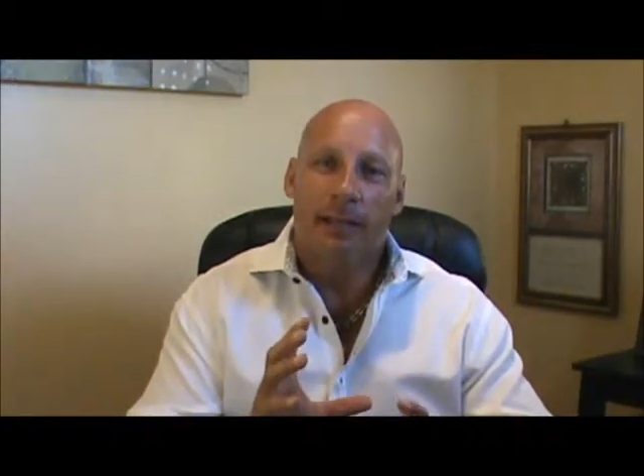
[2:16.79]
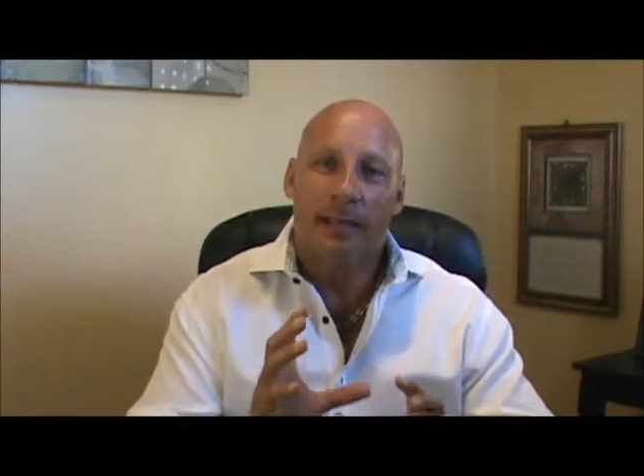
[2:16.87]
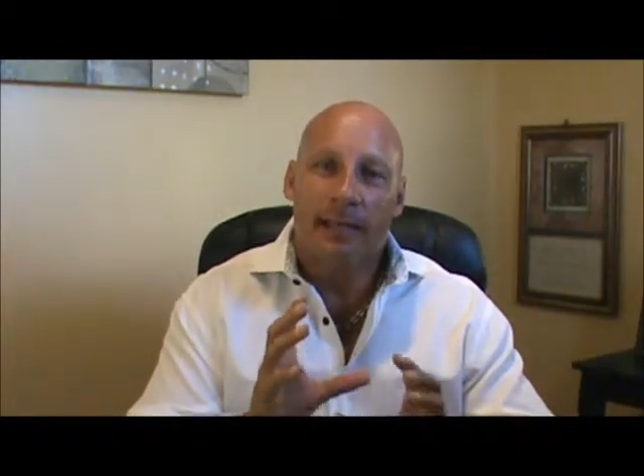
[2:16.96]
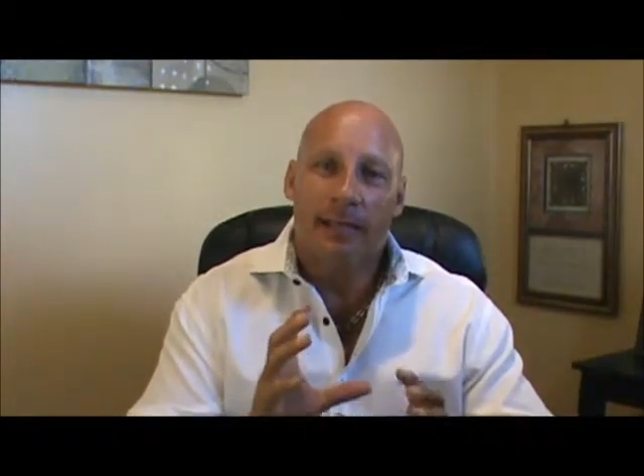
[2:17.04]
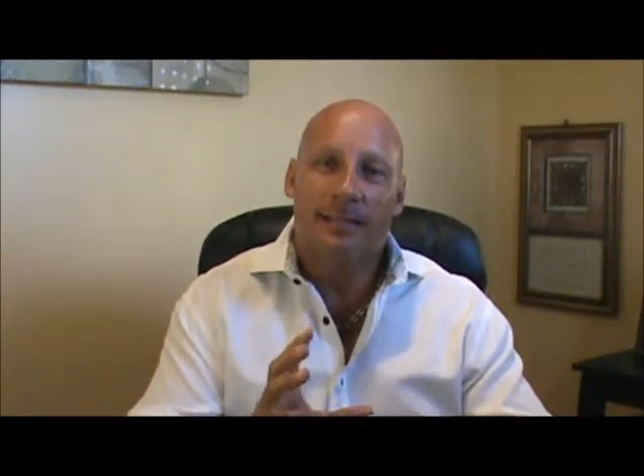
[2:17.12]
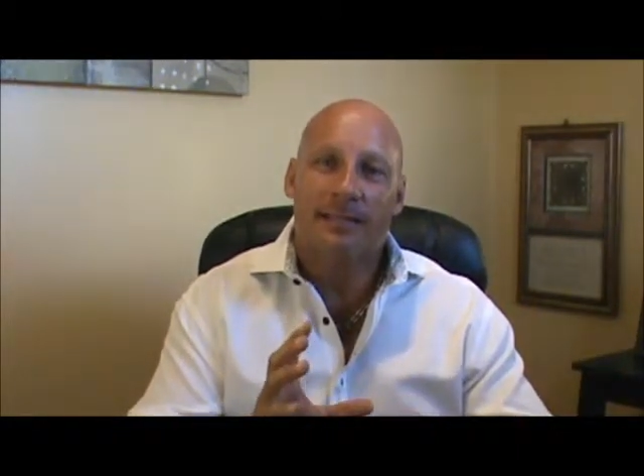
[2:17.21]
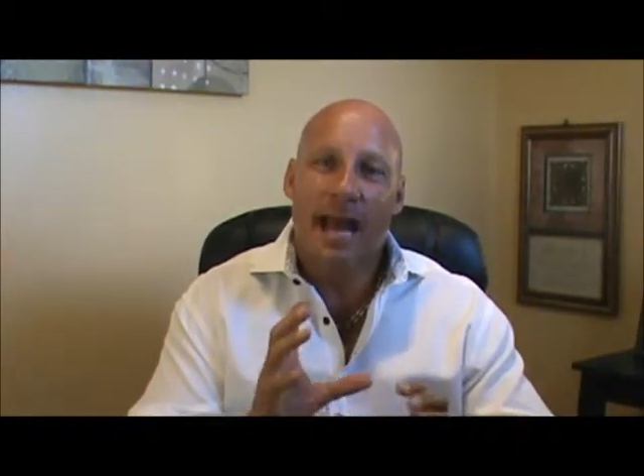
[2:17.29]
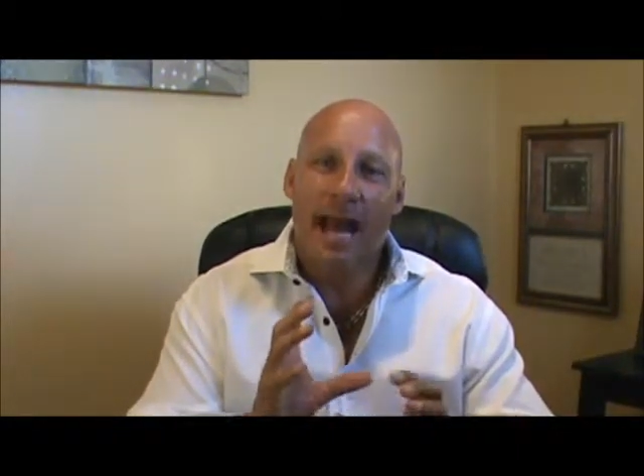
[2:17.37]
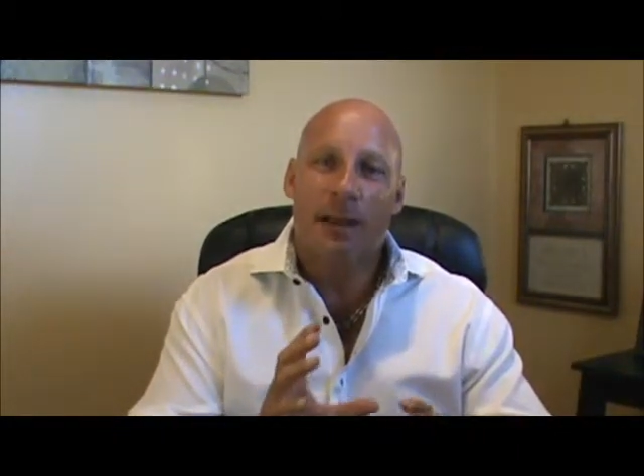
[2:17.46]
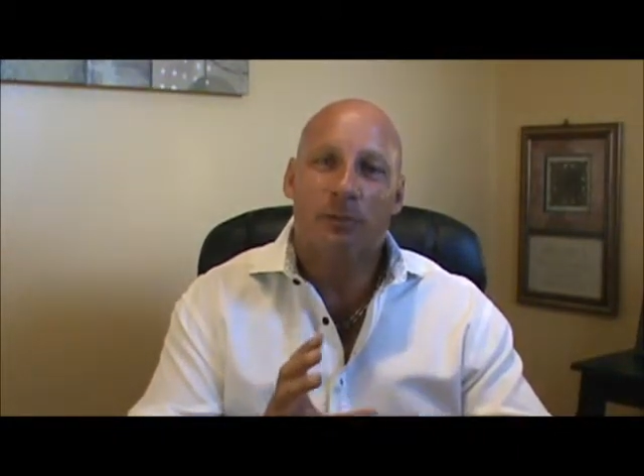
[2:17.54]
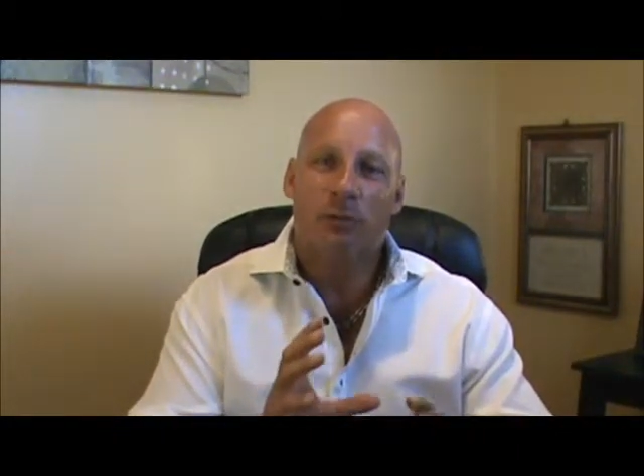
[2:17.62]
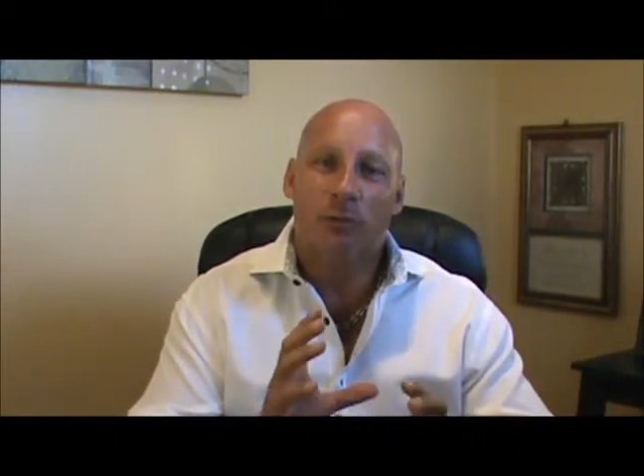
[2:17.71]
is
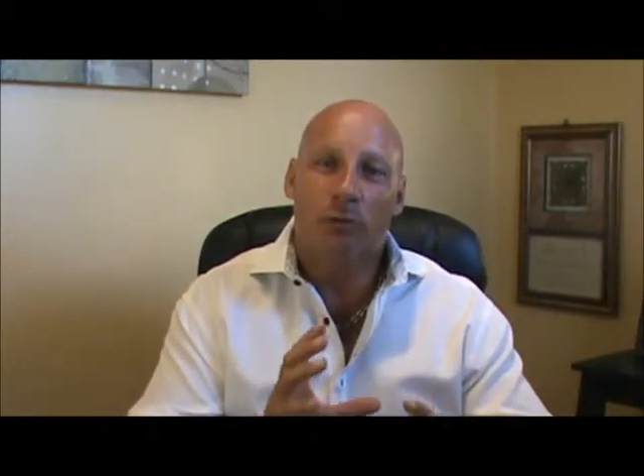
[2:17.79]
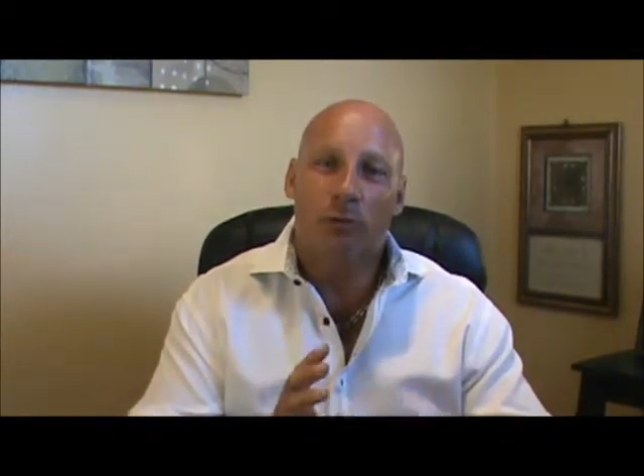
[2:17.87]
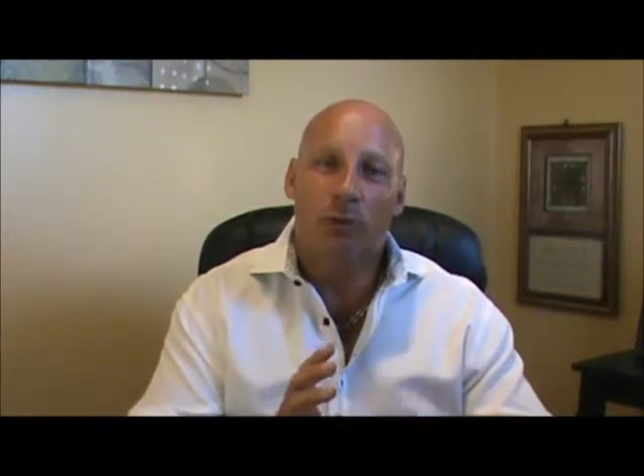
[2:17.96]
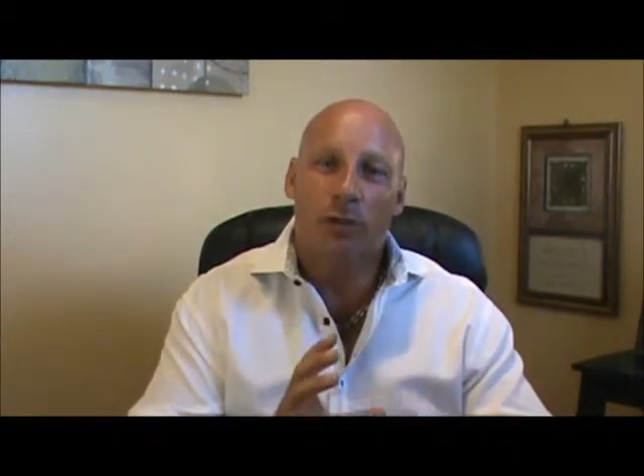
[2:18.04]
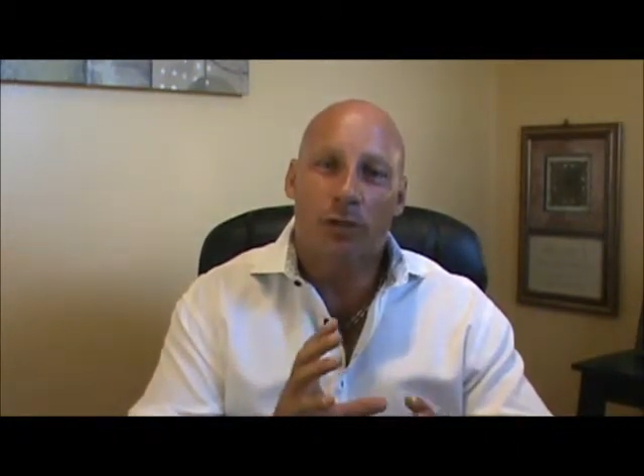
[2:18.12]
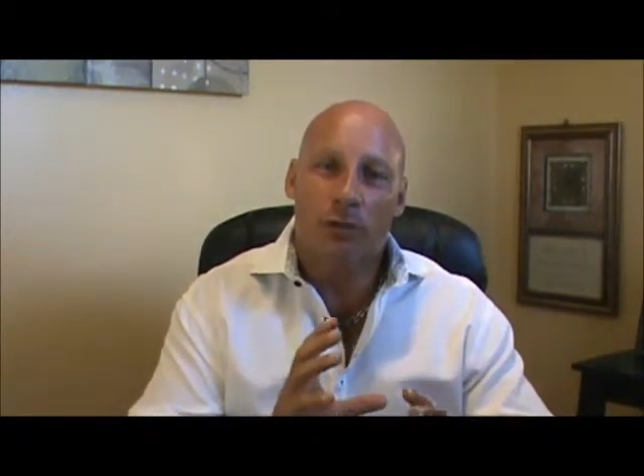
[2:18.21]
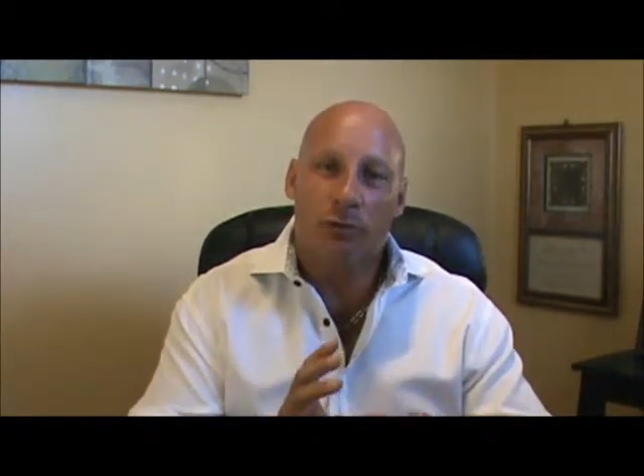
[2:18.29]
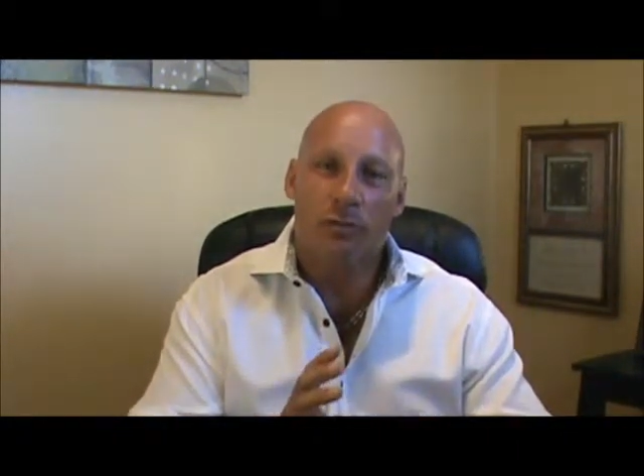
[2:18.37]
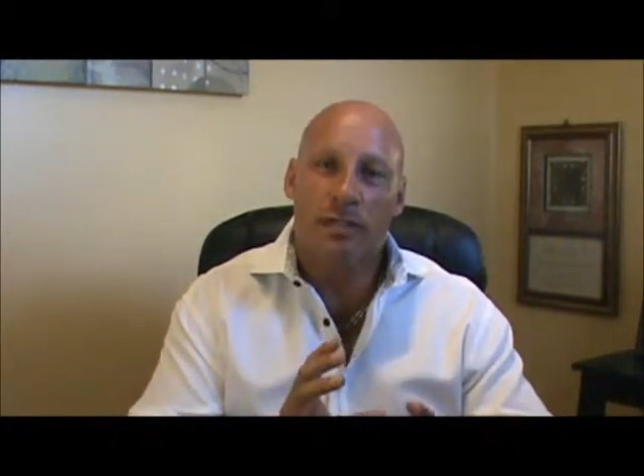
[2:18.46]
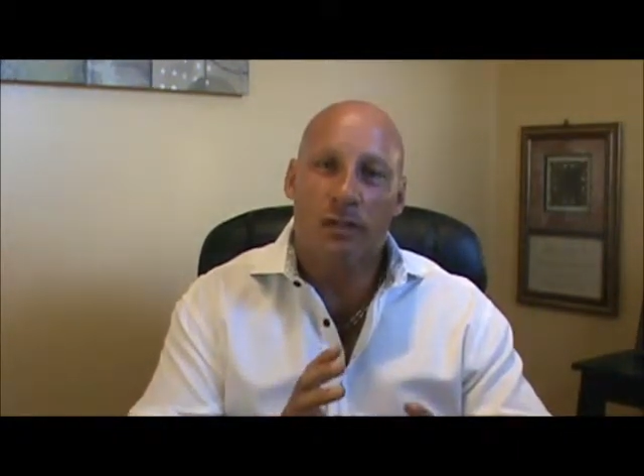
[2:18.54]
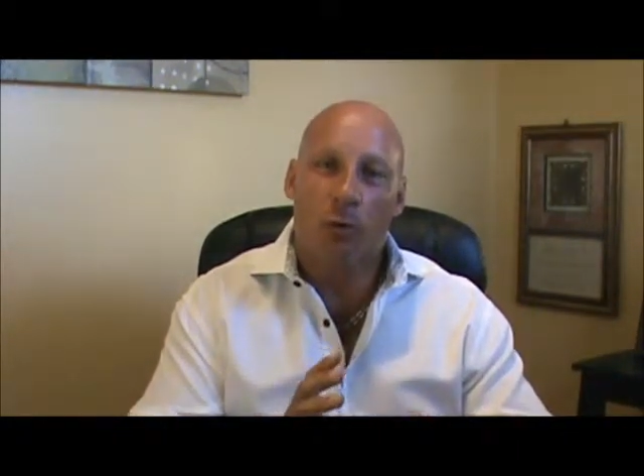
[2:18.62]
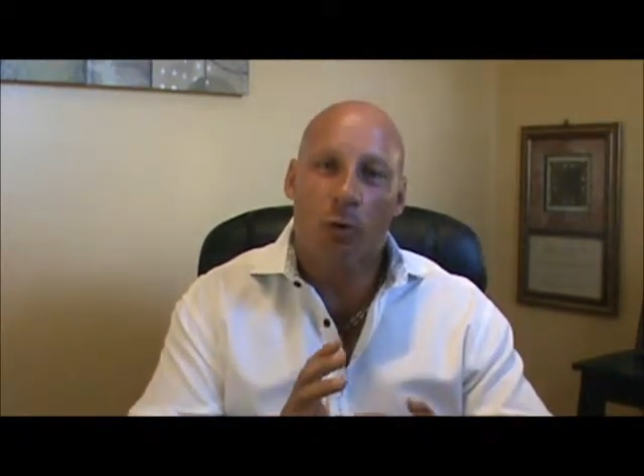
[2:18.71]
absolutely your
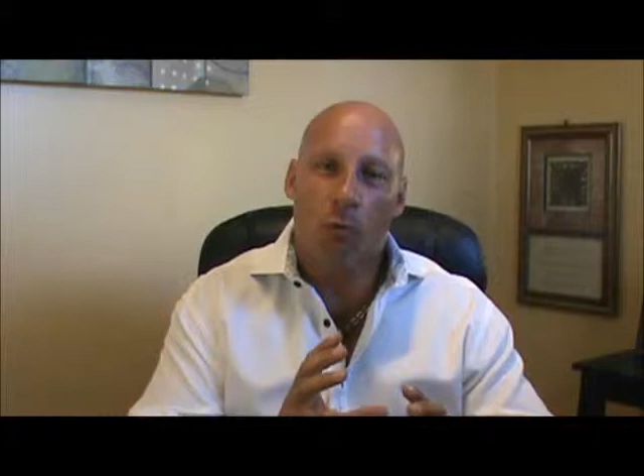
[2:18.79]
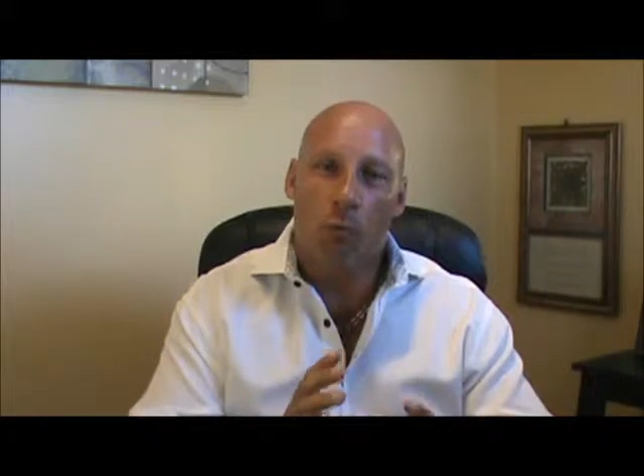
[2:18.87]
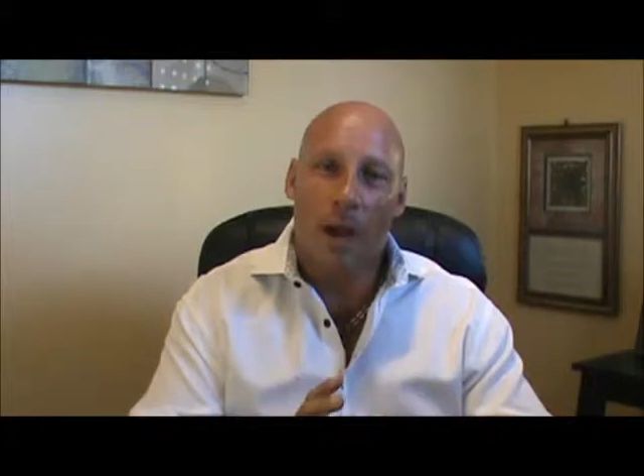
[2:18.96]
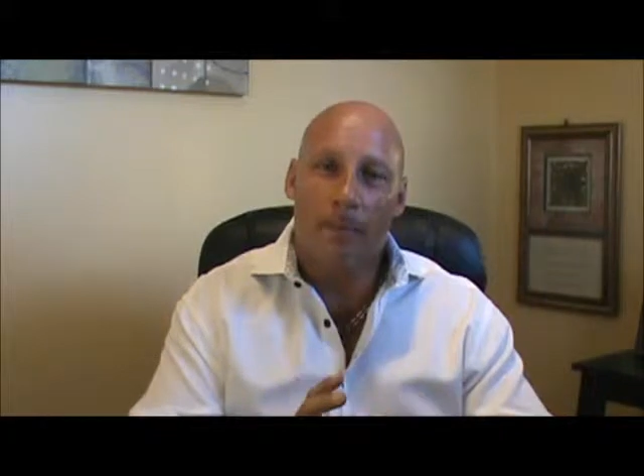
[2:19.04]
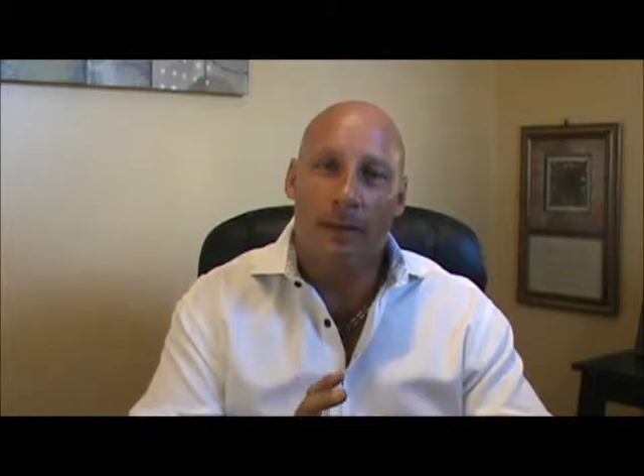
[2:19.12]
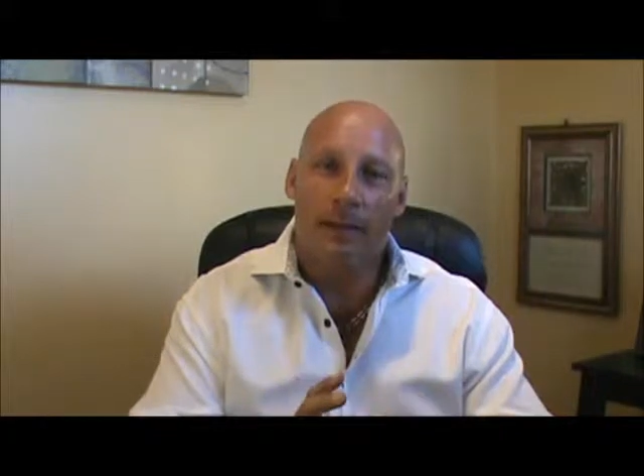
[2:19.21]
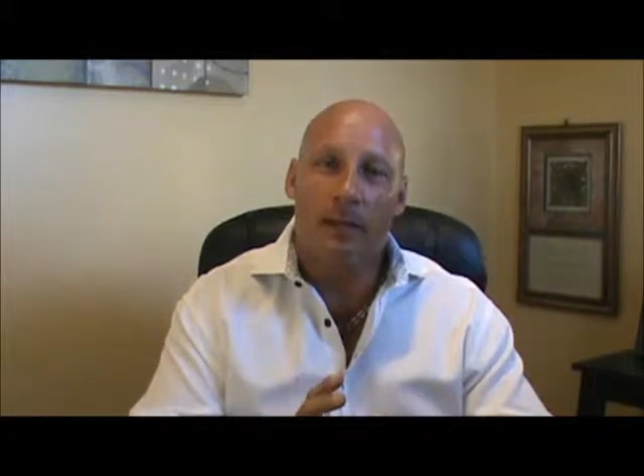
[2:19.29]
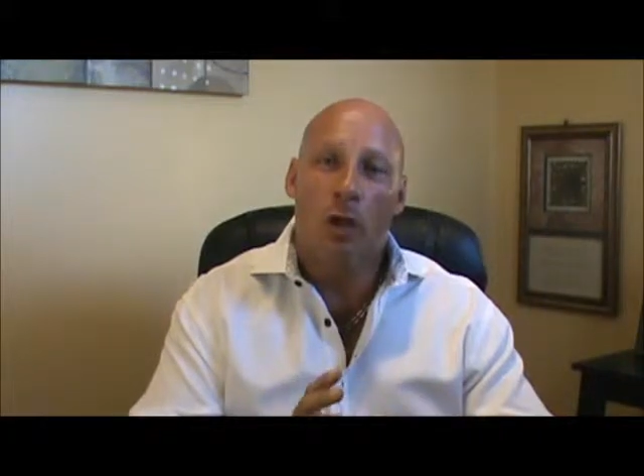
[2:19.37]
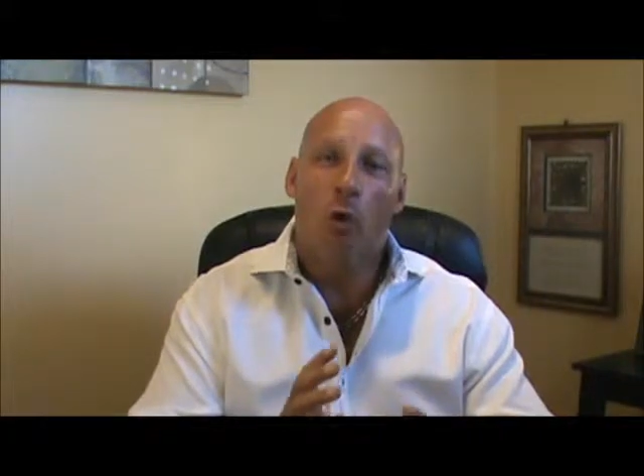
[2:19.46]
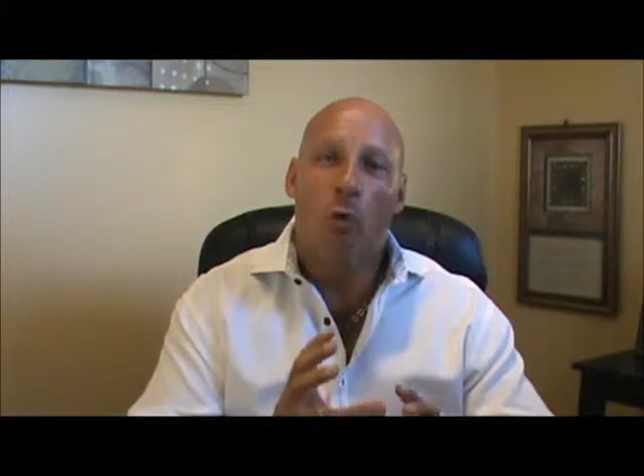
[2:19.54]
secret weapon